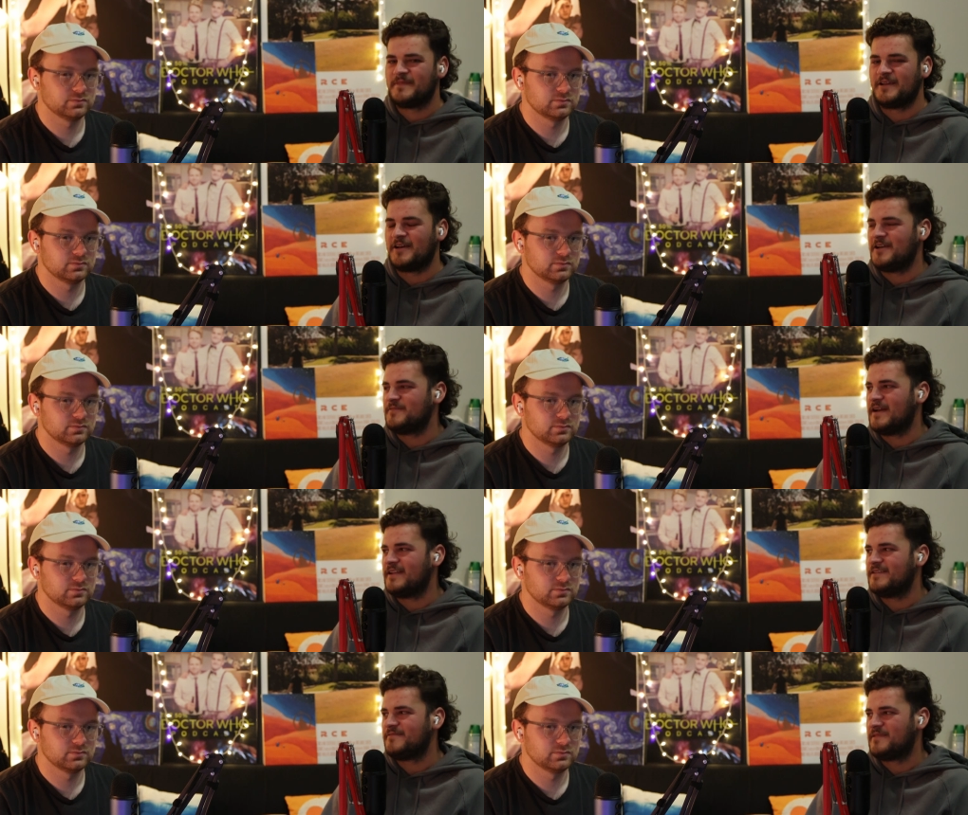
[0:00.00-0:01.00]
Speaker 1: the guy who
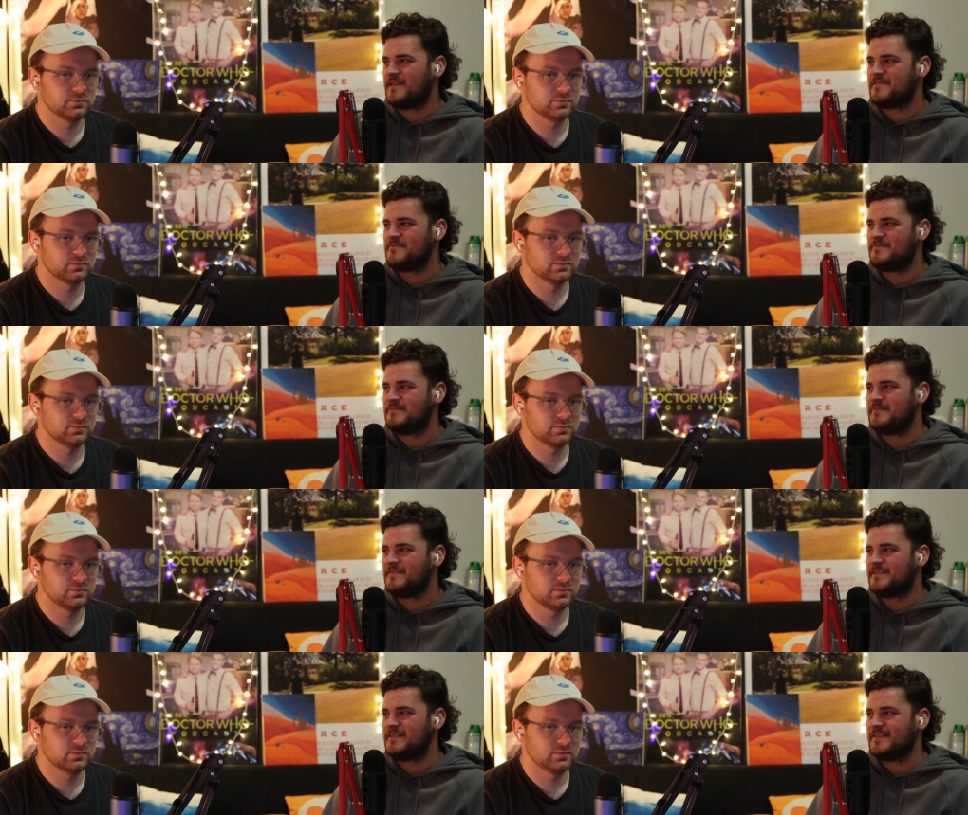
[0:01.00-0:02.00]
made it, bless him,
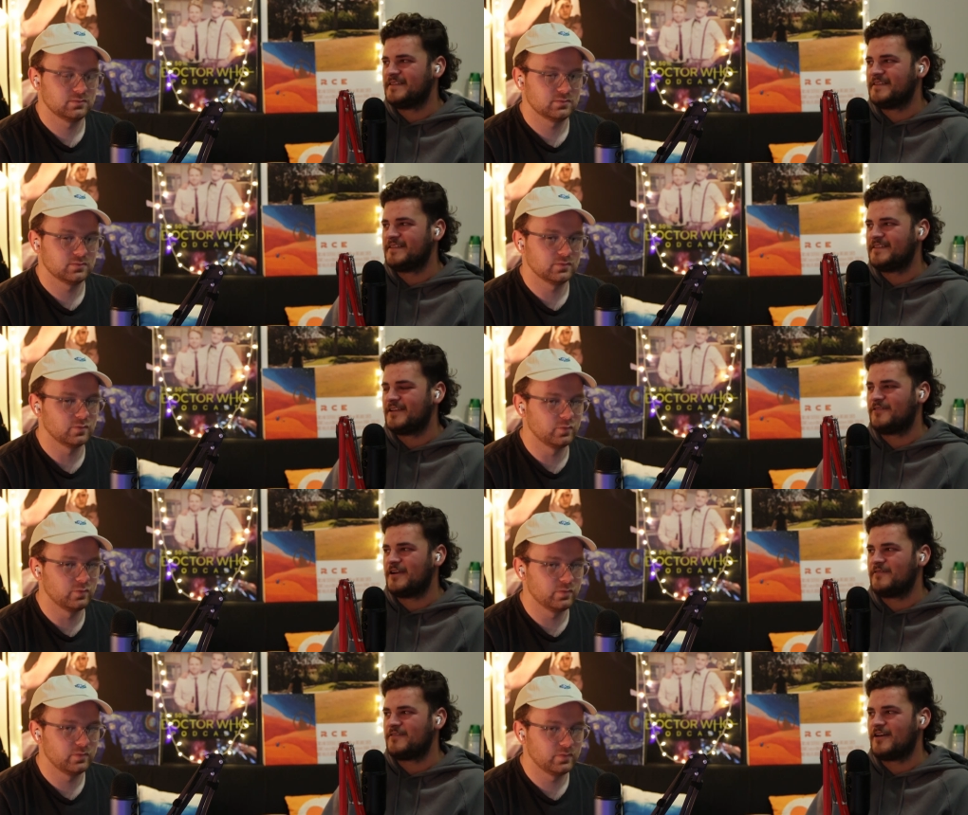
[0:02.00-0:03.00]
the
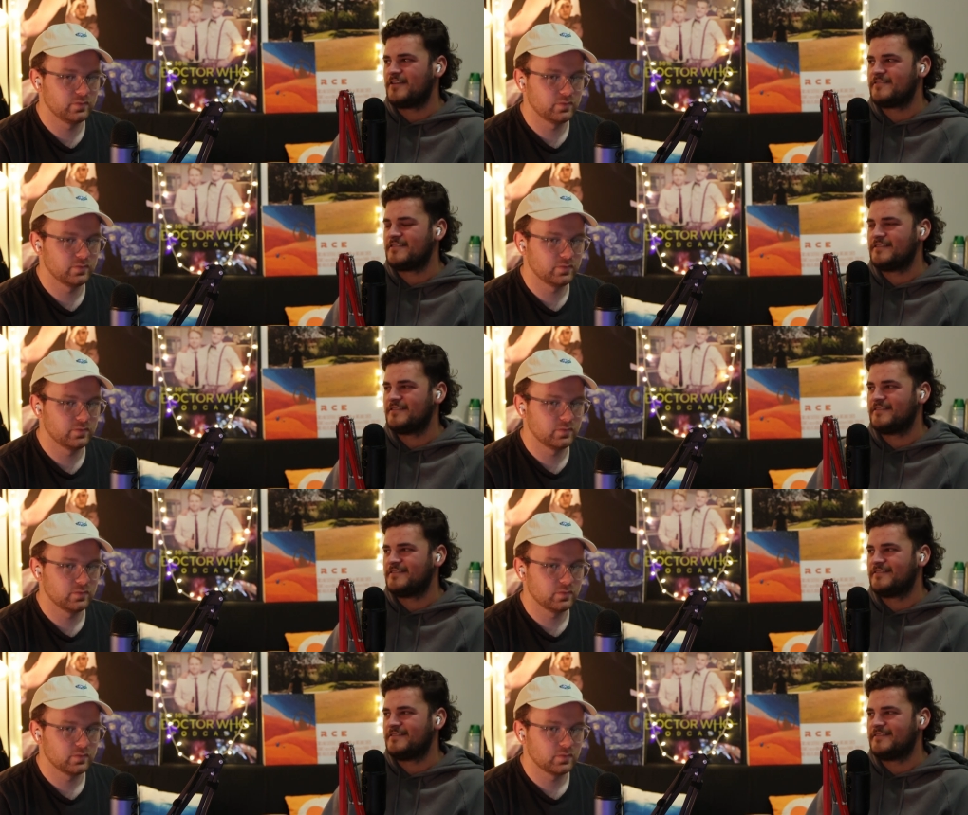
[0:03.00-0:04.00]
creator of the TARDIS,
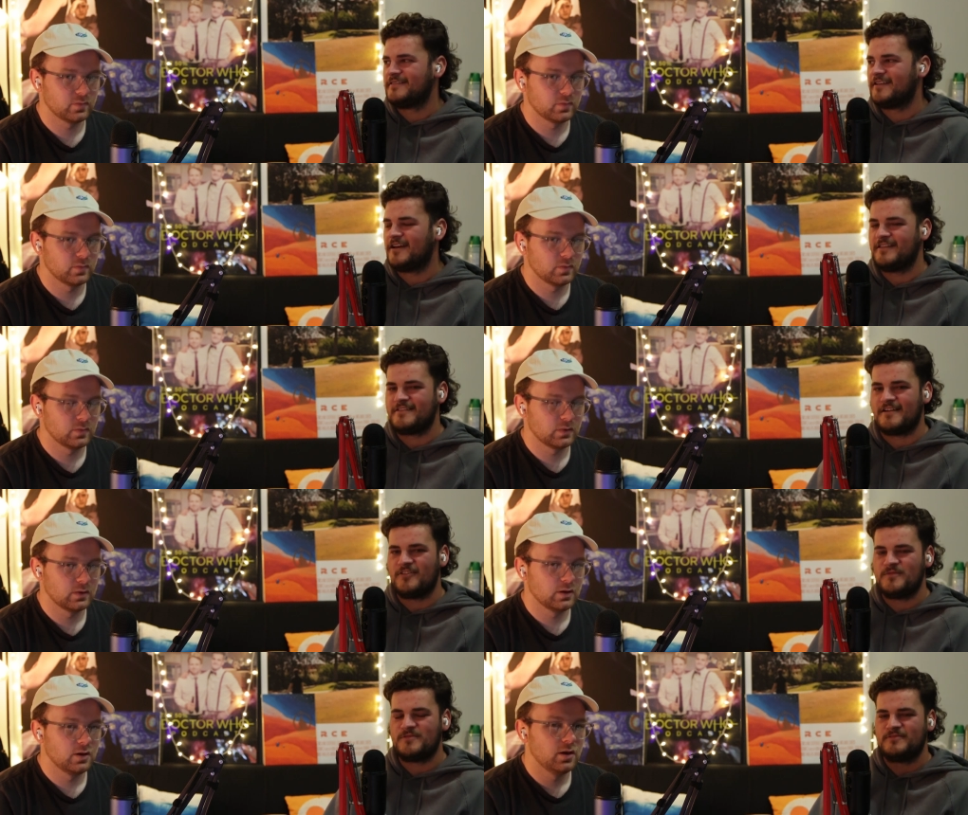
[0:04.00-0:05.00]
the guy who
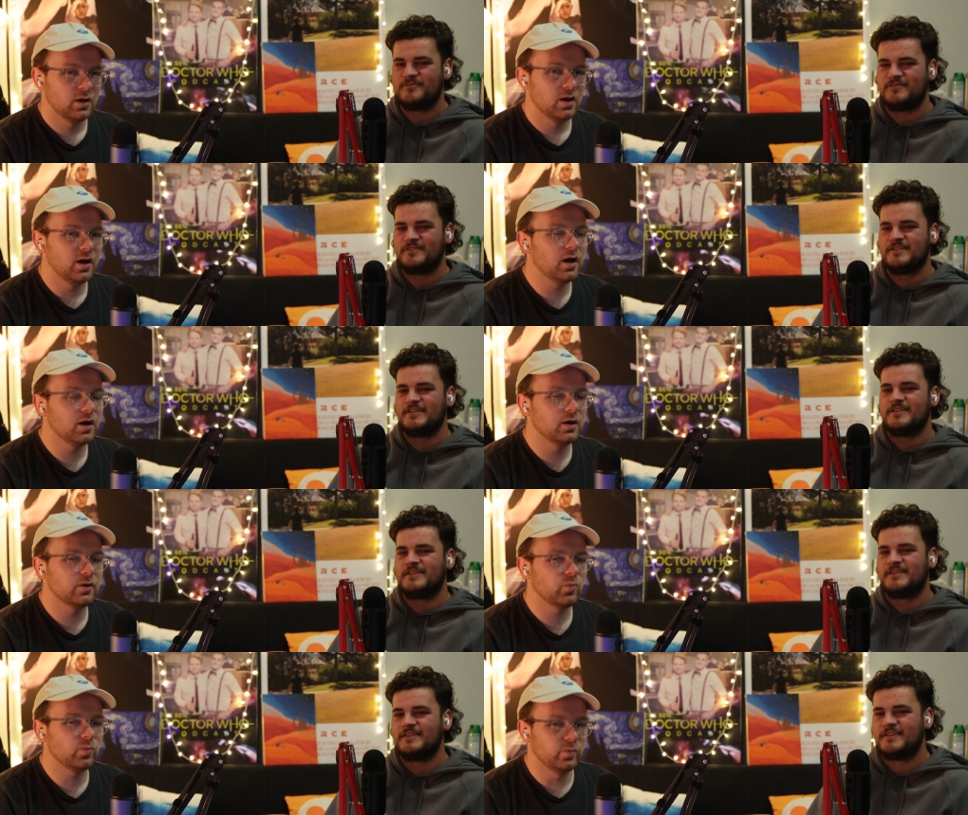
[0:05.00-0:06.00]
designed them all.
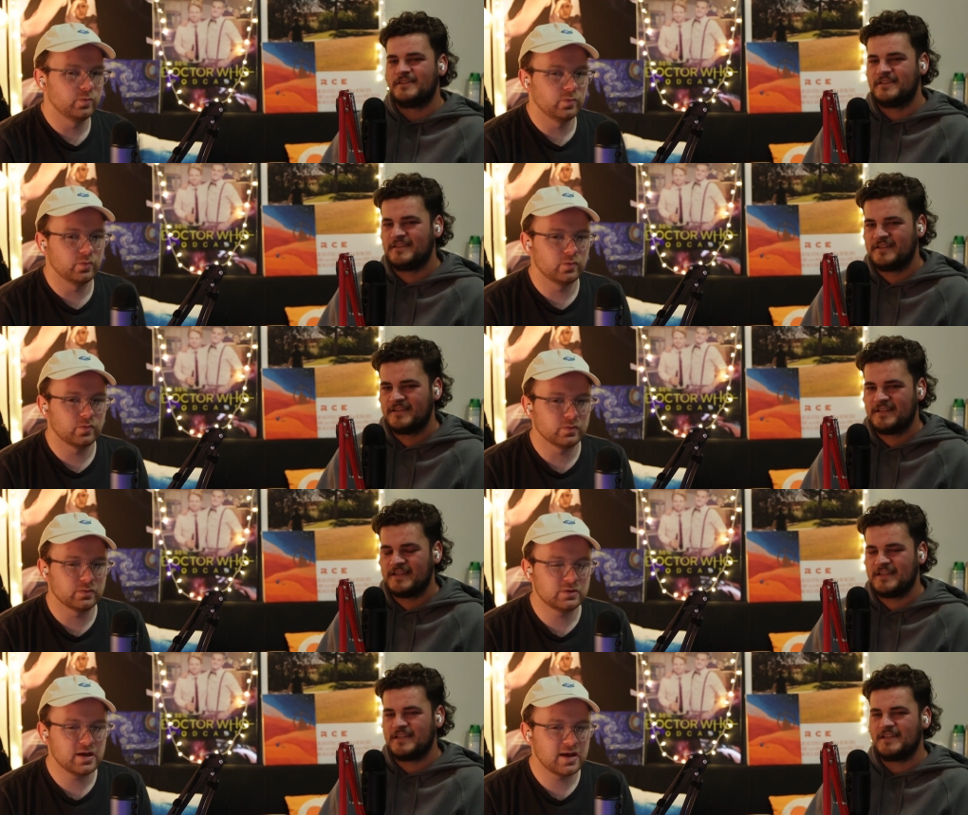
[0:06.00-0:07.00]
Speaker 2: Oh,
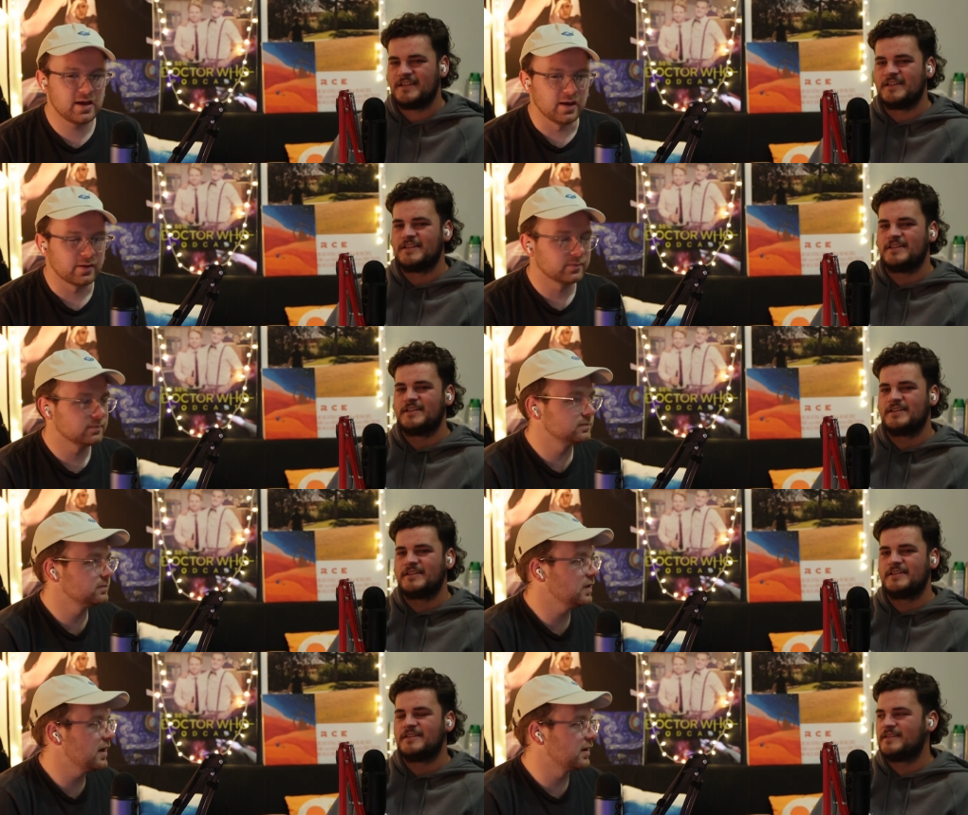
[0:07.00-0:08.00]
yeah,
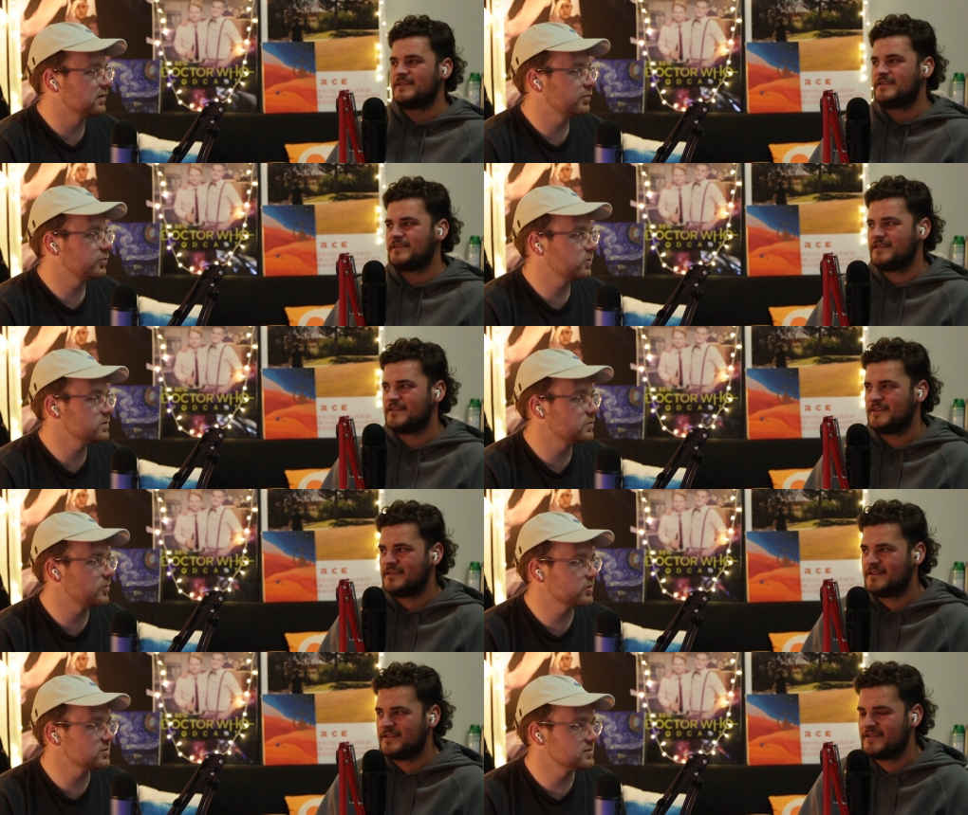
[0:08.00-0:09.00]
yeah, because the
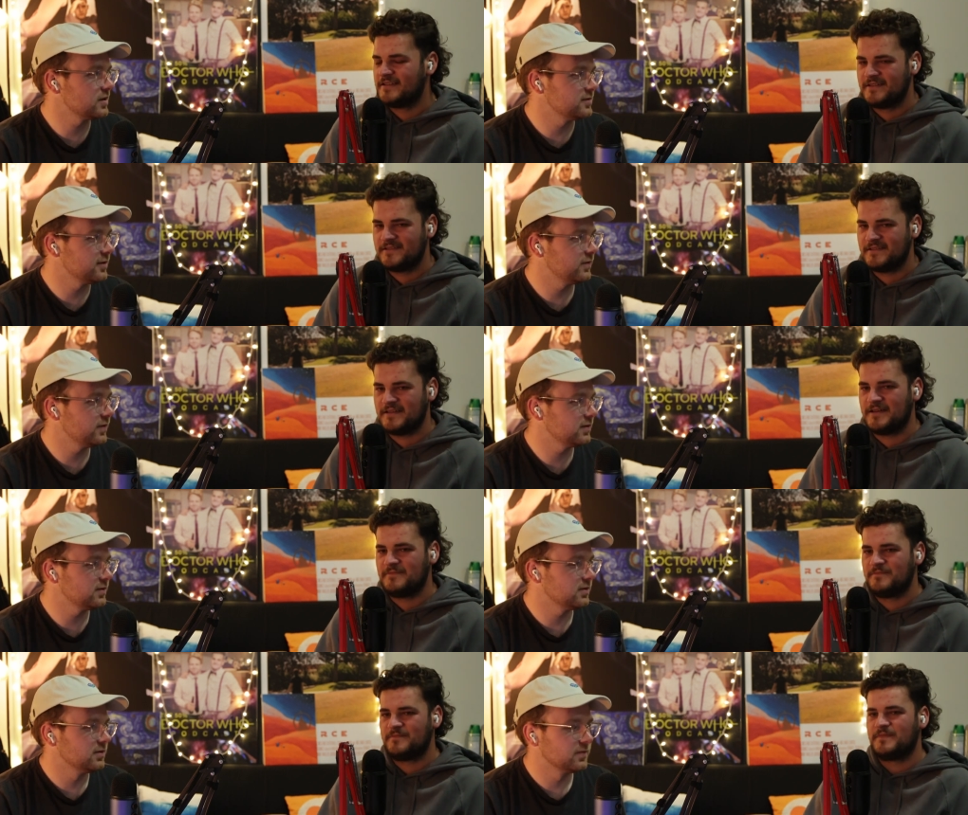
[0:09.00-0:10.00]
production designer died, yeah.
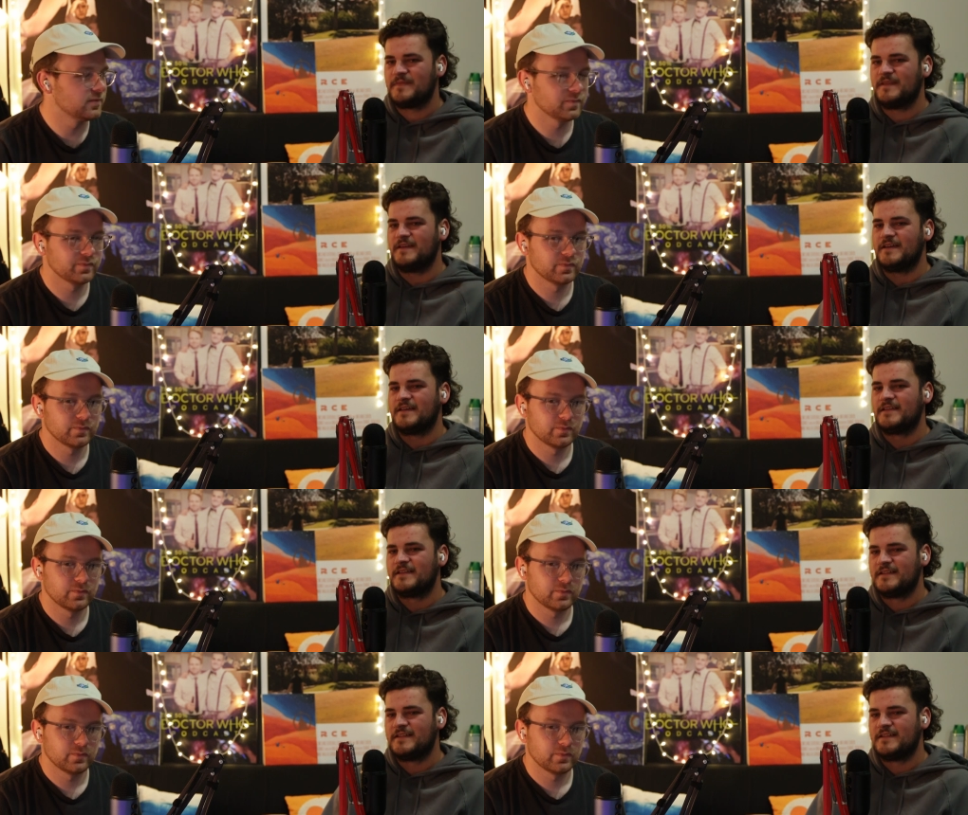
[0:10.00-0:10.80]
didn't he? Yeah,